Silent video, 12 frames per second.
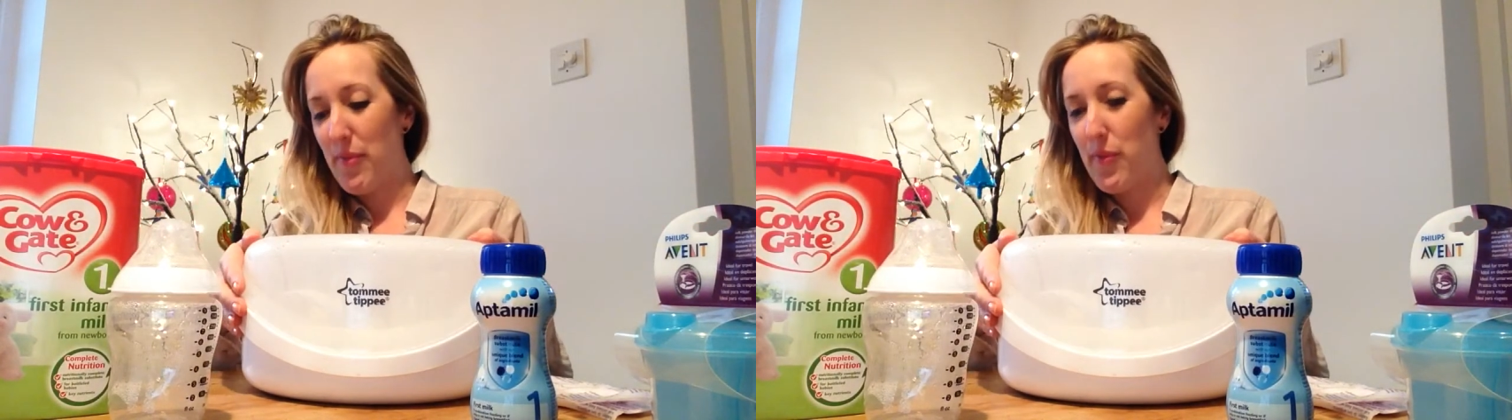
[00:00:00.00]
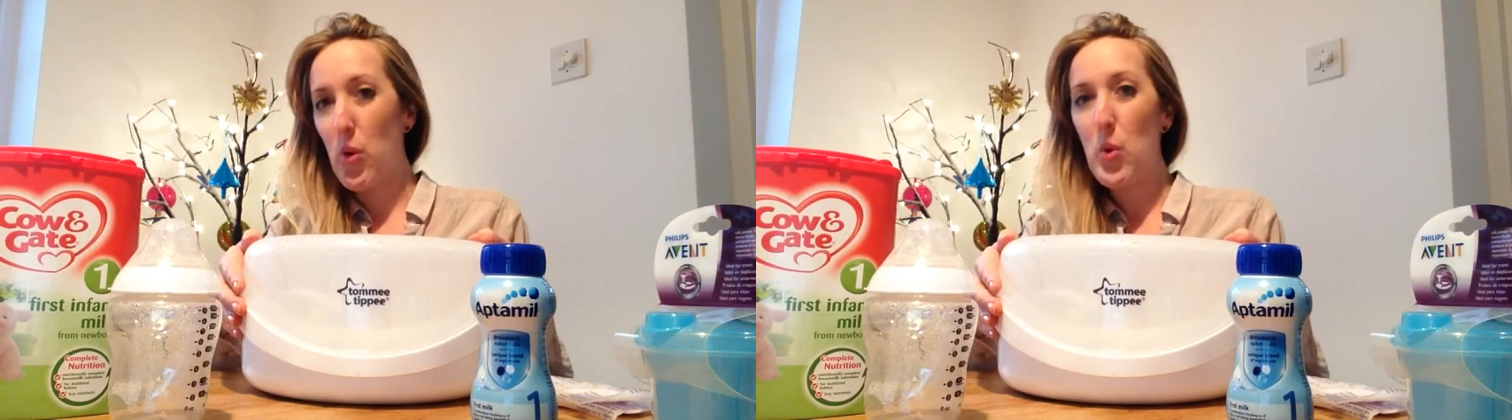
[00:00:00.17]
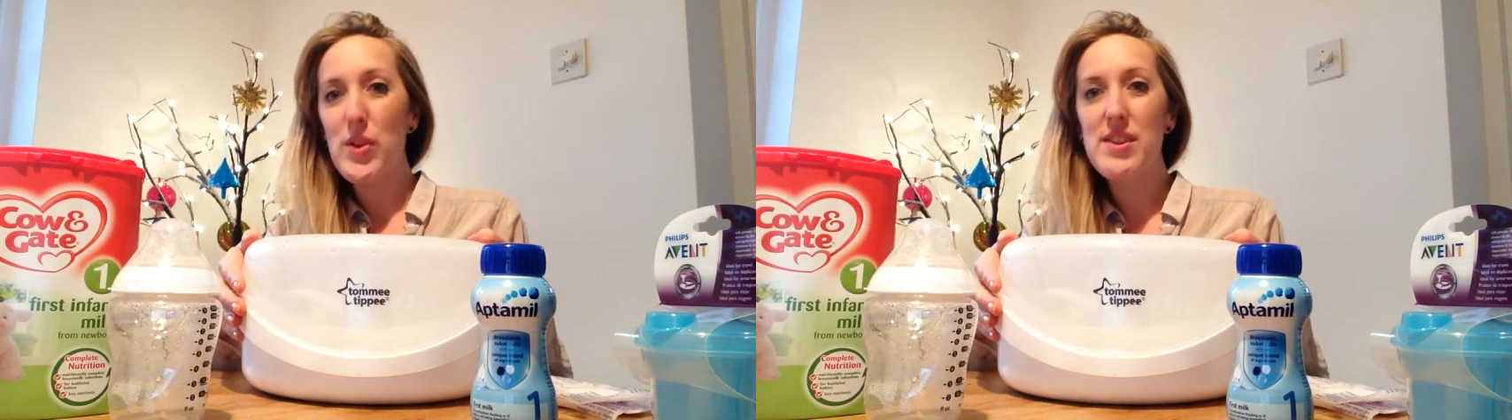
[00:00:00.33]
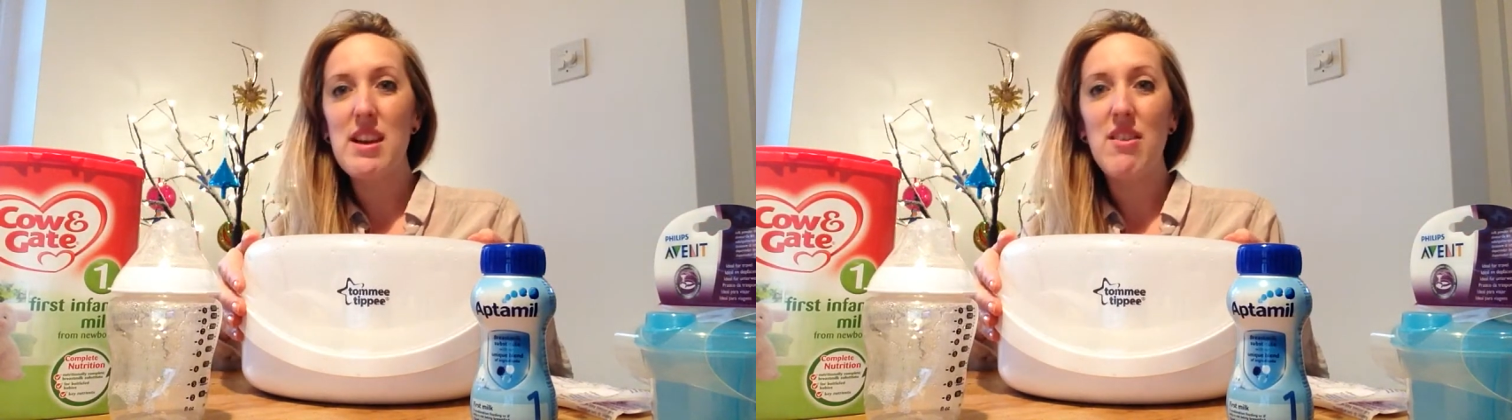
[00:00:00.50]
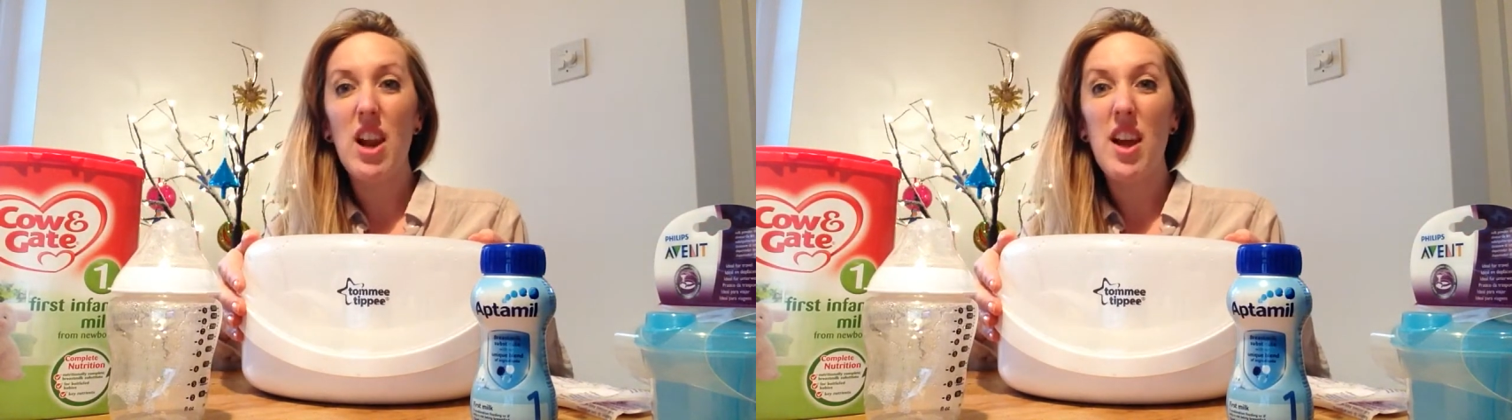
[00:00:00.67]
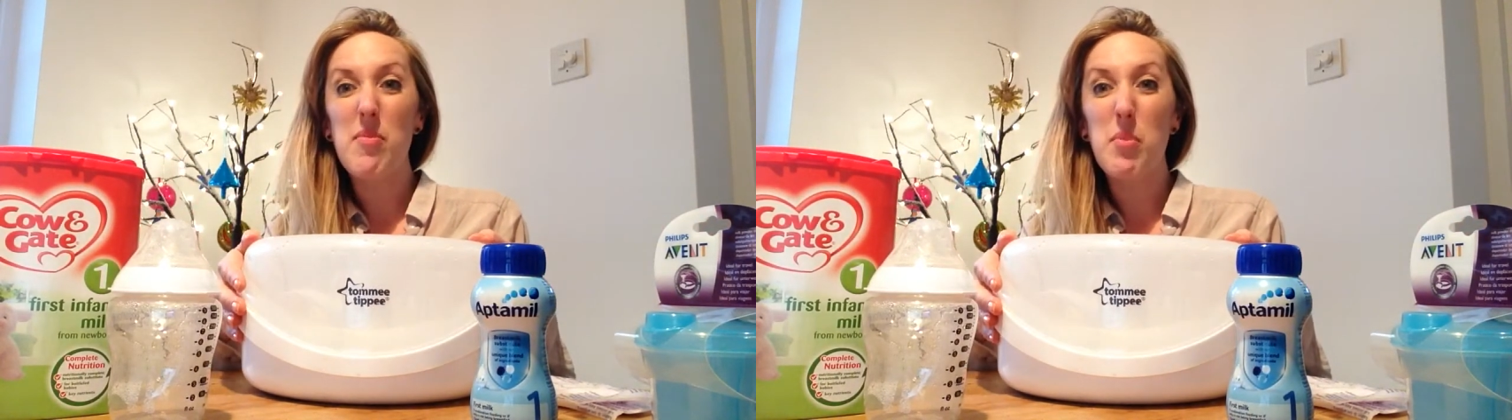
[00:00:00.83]
4
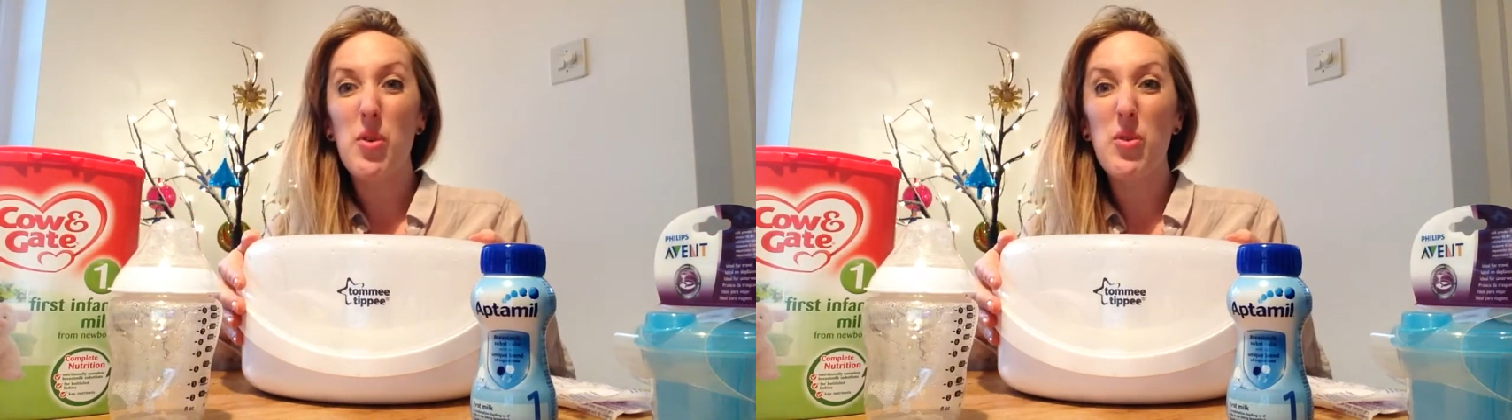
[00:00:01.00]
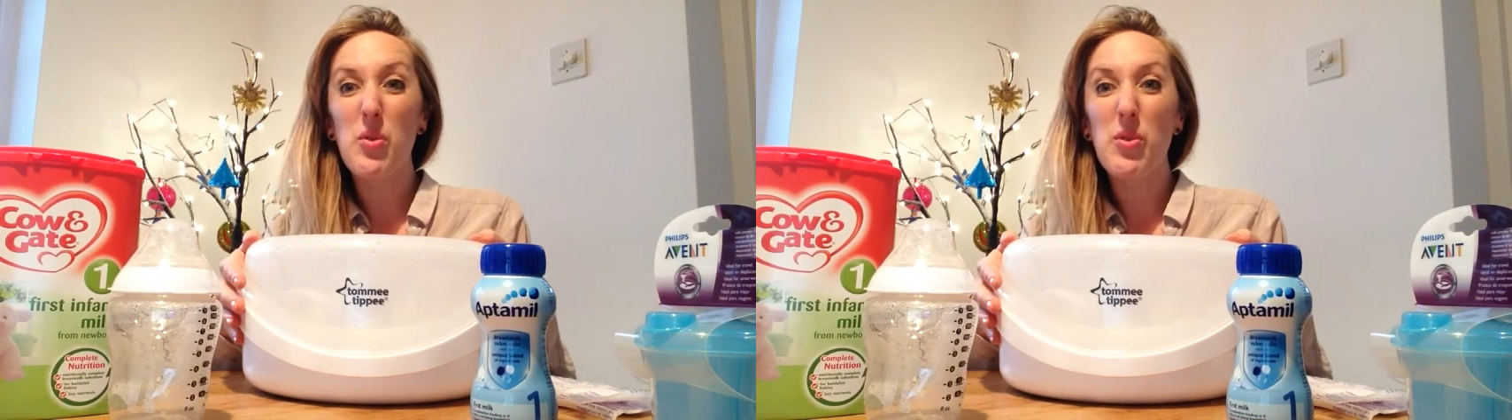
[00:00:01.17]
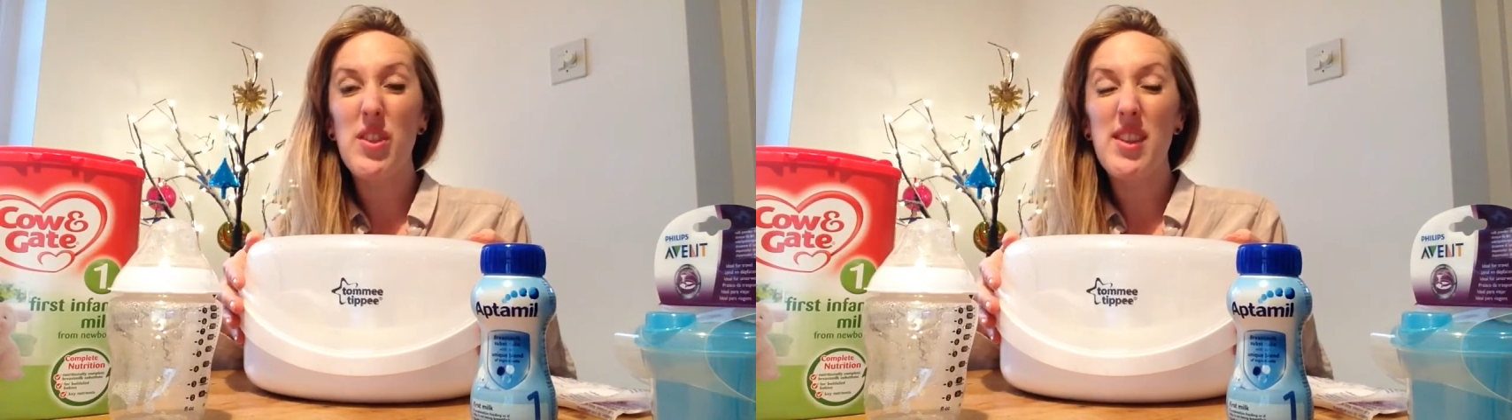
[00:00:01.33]
sterilised bottles